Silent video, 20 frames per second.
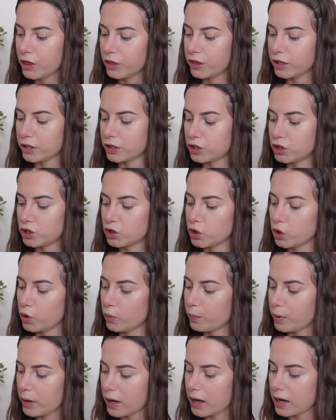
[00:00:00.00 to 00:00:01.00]
the
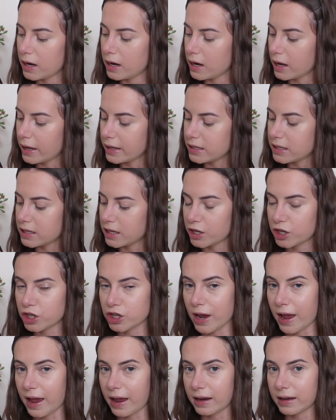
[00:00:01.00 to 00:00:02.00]
super lighter
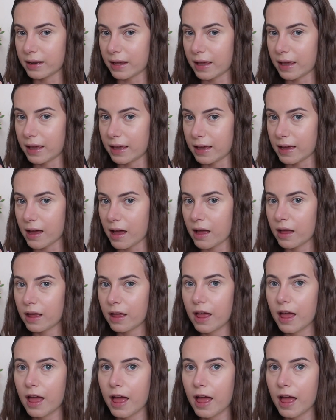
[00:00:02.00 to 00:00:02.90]
shade here